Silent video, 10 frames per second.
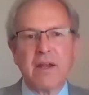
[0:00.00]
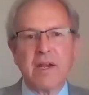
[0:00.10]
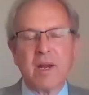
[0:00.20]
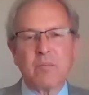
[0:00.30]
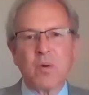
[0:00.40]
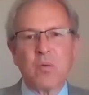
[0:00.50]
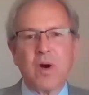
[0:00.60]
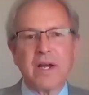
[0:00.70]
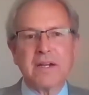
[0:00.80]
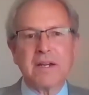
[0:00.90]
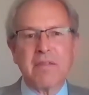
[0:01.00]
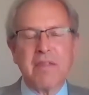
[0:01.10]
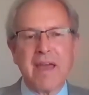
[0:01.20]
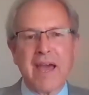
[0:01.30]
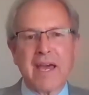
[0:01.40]
number one,
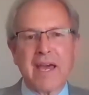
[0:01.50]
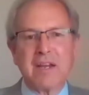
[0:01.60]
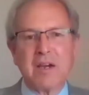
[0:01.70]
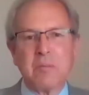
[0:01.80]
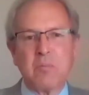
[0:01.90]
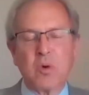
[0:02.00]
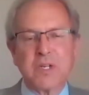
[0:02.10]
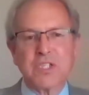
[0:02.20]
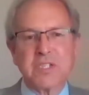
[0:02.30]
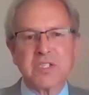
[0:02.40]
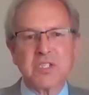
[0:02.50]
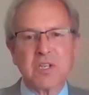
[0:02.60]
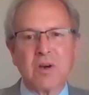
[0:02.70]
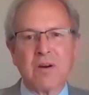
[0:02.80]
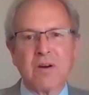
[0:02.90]
that abortions
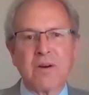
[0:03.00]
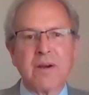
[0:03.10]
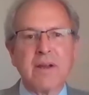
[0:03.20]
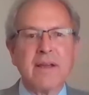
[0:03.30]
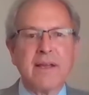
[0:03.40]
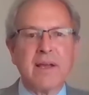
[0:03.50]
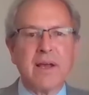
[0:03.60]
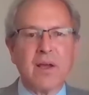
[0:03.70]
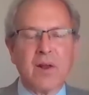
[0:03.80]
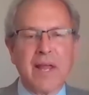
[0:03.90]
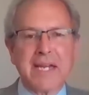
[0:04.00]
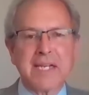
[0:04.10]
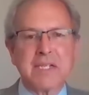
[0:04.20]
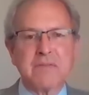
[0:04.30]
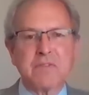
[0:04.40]
are
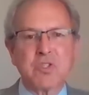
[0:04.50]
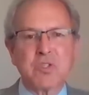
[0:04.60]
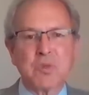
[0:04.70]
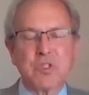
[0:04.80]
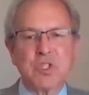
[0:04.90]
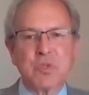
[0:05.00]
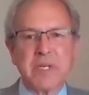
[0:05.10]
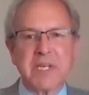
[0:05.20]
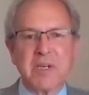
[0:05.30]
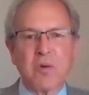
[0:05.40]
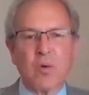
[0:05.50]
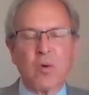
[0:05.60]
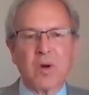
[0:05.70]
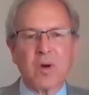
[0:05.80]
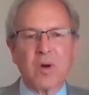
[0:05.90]
elective surgery
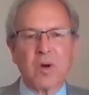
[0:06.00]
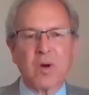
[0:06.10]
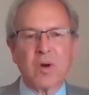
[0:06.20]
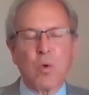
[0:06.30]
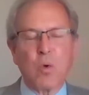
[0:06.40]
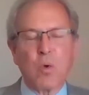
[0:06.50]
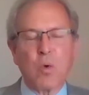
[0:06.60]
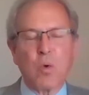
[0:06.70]
or, quote,